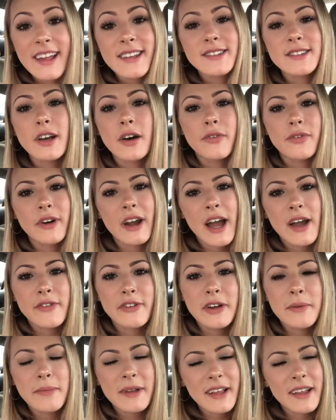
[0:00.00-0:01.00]
And so for
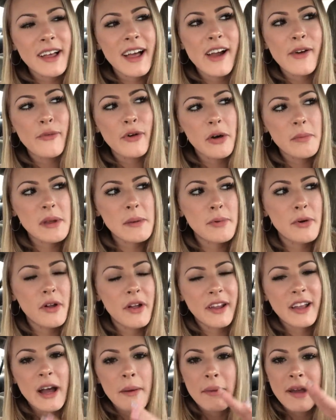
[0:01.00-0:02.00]
every meal, I will be
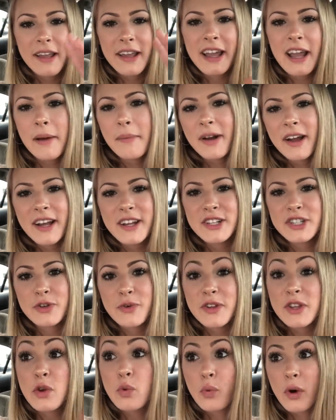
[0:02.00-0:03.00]
pulling out my camera and
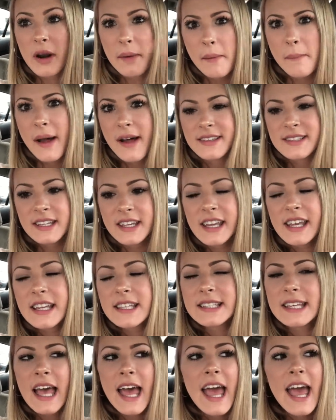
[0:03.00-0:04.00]
showing you what I'm about to
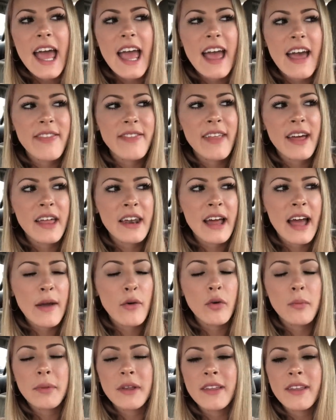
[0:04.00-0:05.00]
eat. And then
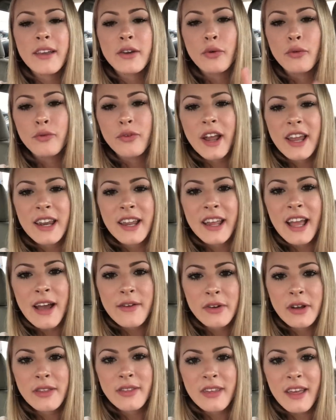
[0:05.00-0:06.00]
I will be like rating
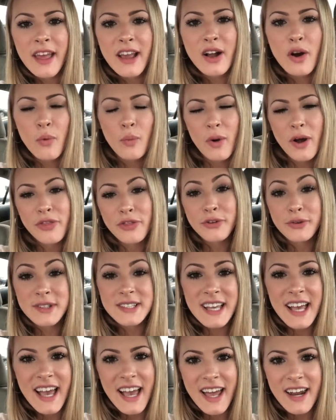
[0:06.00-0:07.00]
everything 1 through
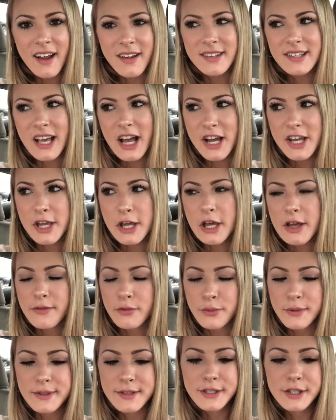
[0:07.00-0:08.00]
10. I'll tell you if
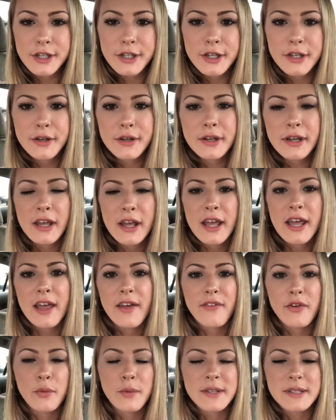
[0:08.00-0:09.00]
it was good,
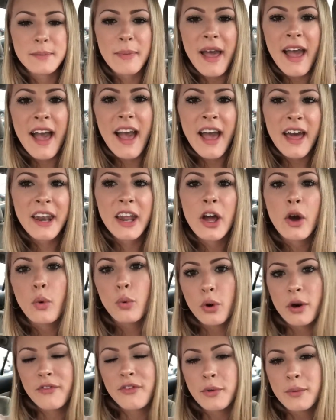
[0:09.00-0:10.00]
if it was bad,
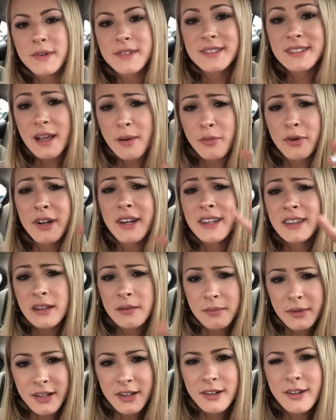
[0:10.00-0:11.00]
or if it was somewhere in
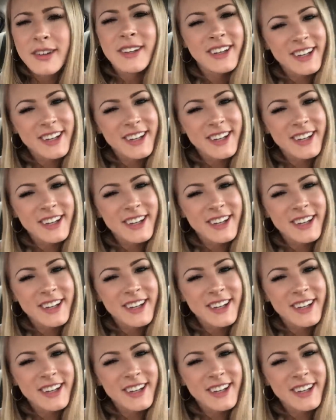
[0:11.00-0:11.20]
the middle.